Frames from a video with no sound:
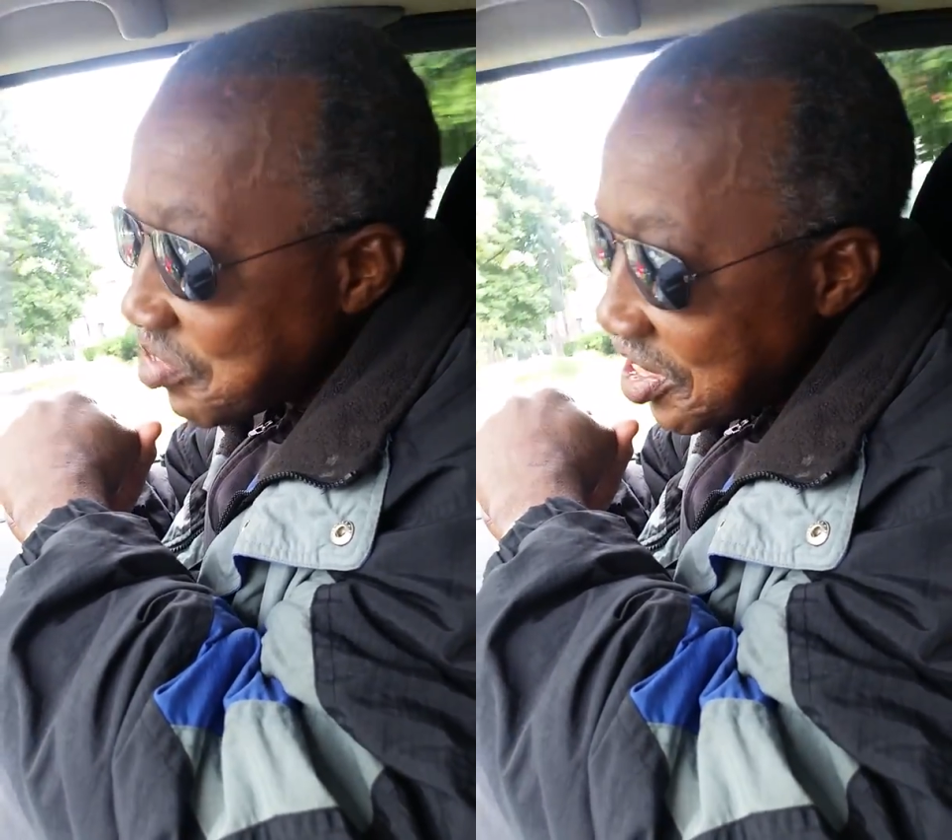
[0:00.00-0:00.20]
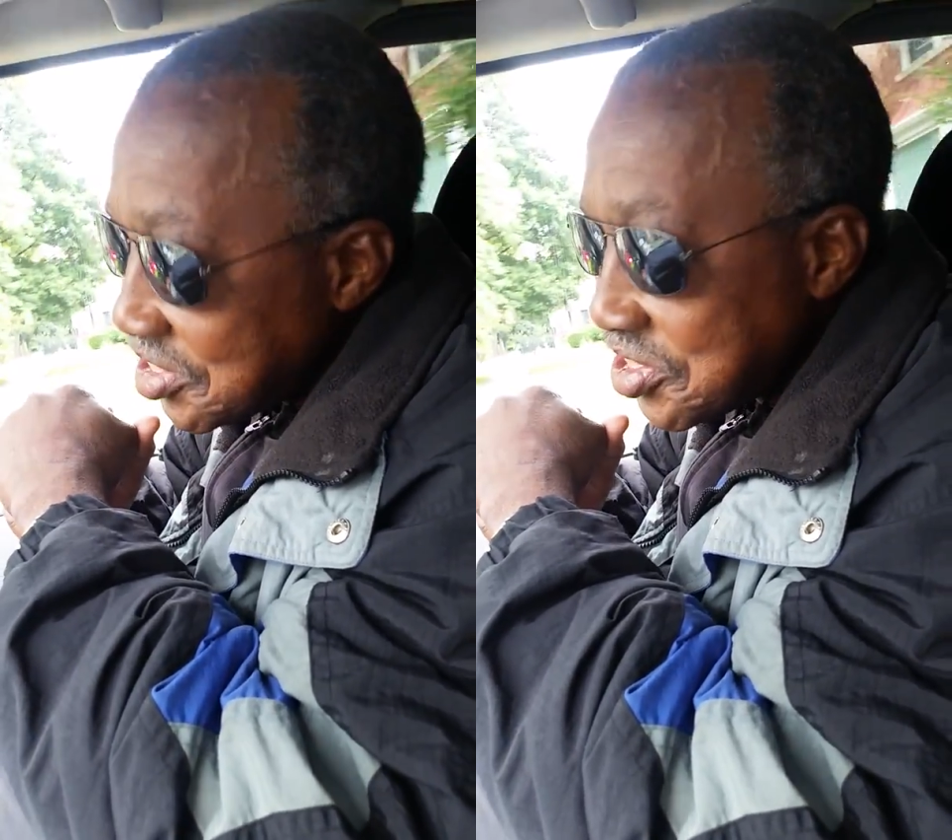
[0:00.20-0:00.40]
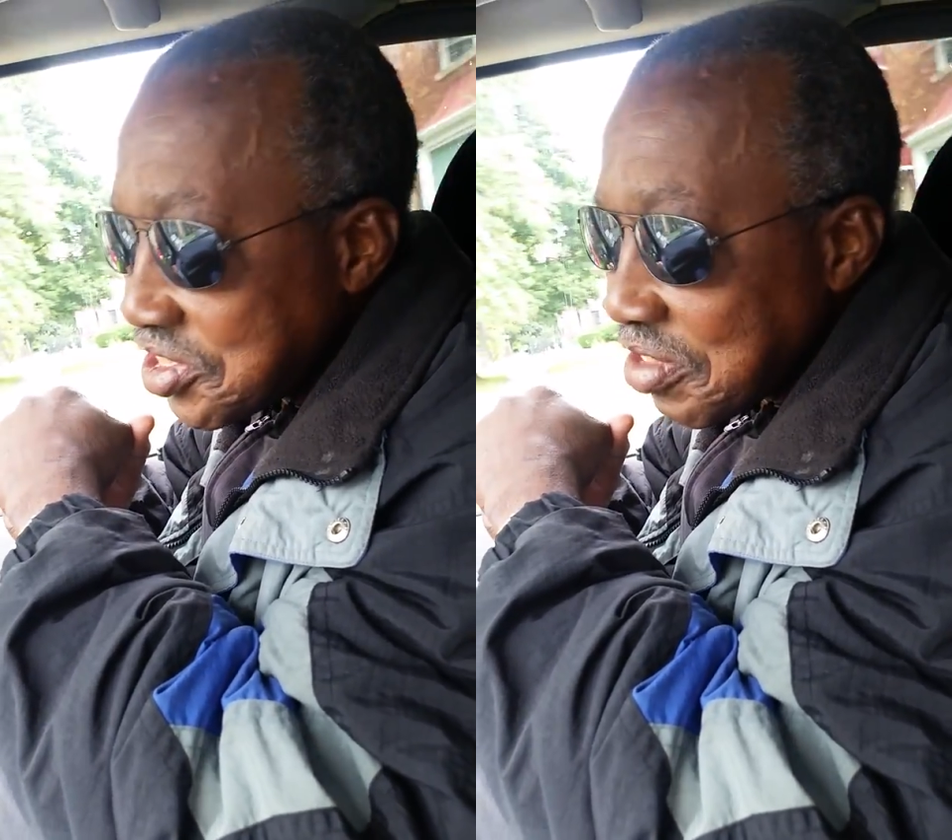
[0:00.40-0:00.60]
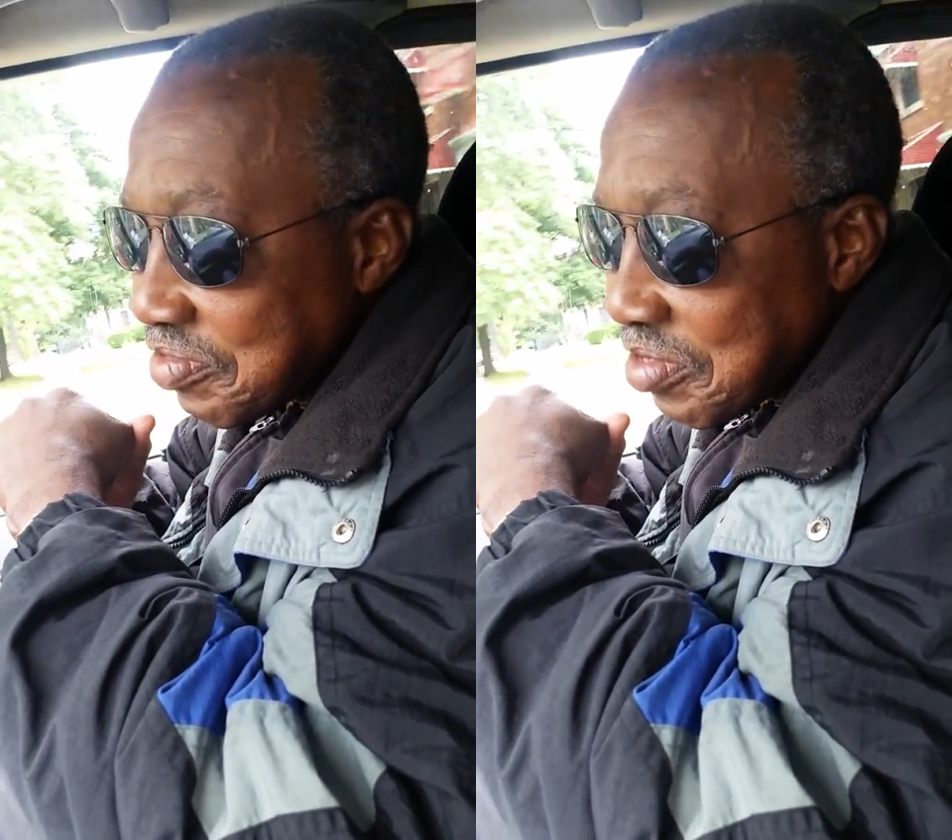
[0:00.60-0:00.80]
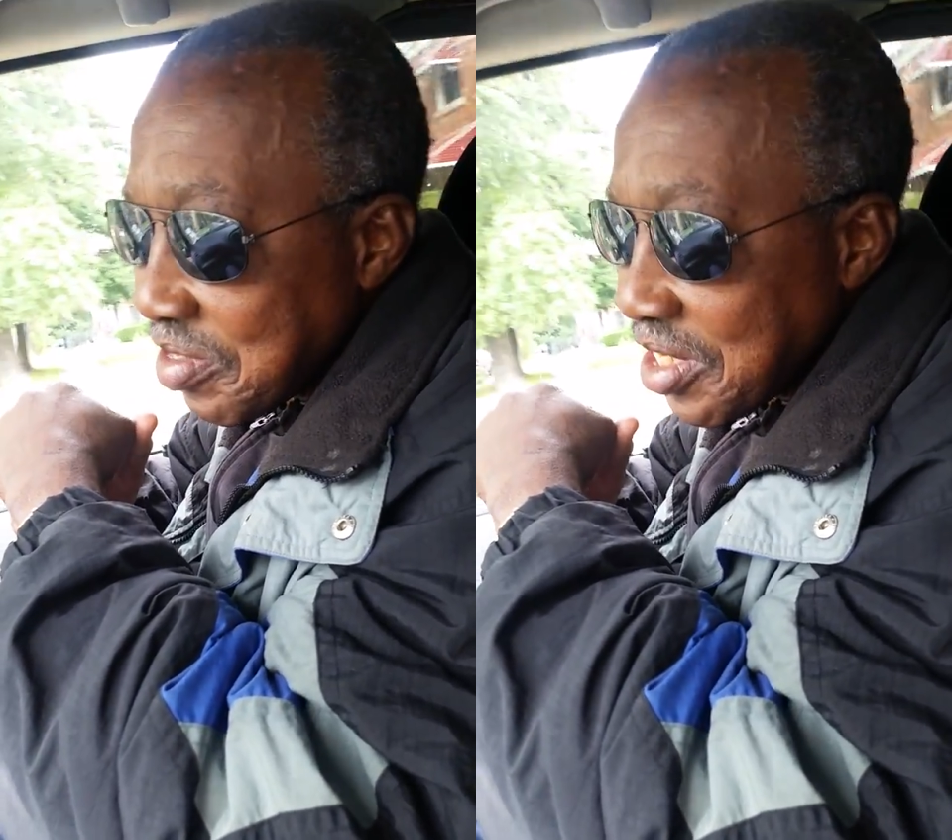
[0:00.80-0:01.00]

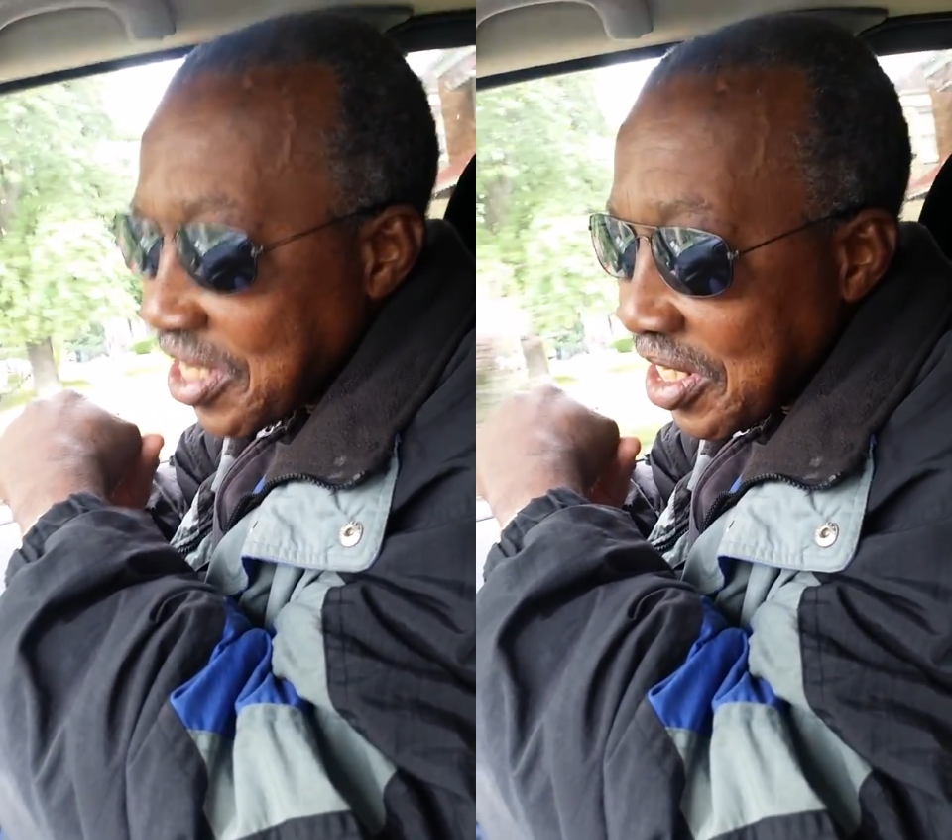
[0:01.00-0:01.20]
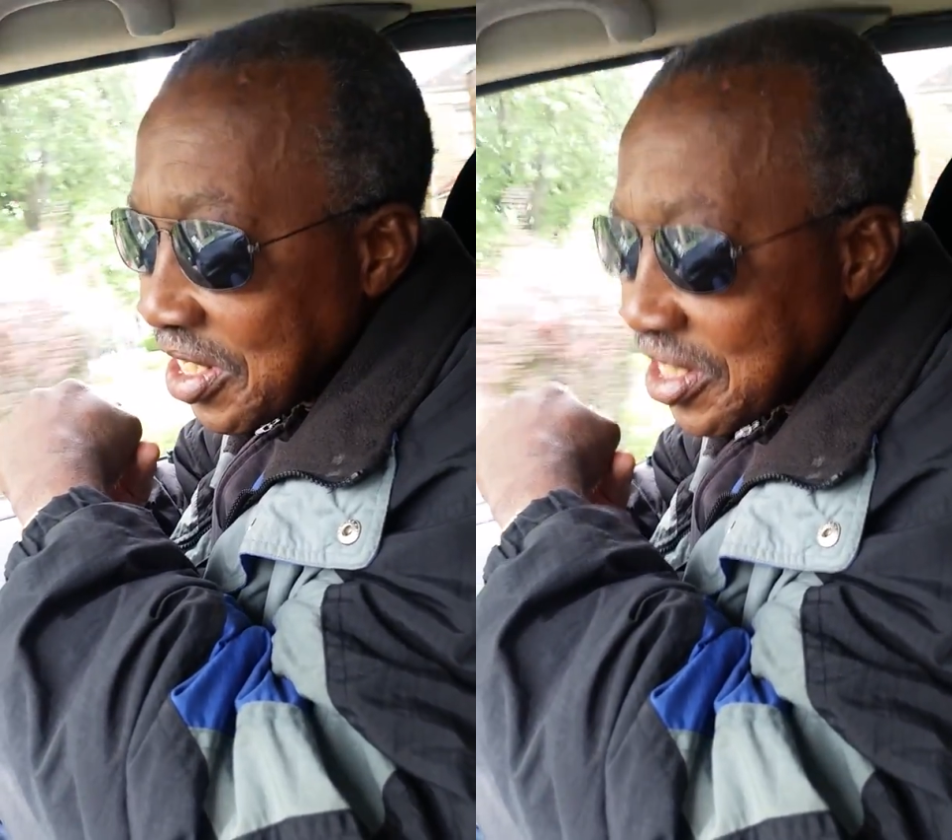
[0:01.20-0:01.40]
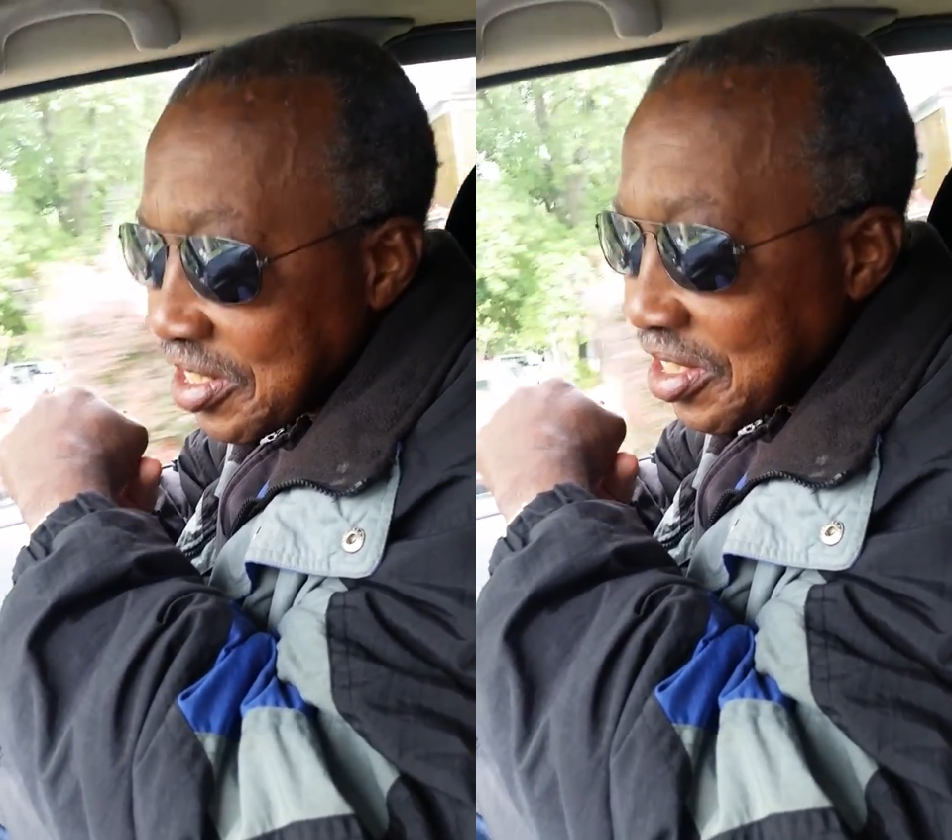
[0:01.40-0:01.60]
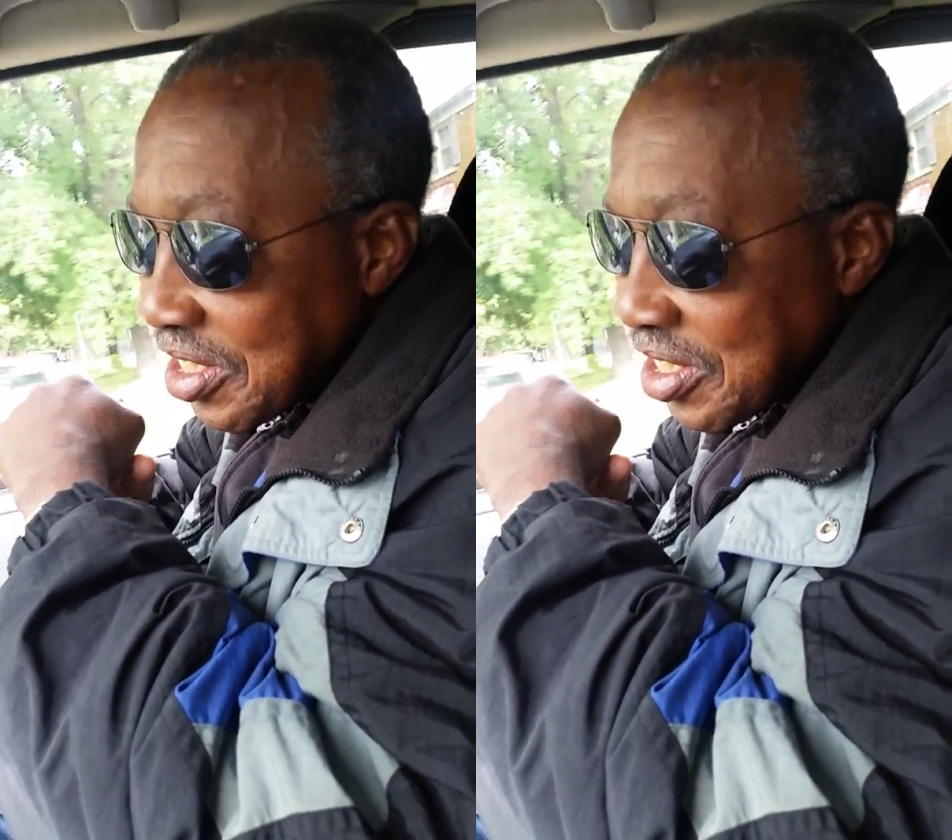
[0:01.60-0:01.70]
relationship, him and I.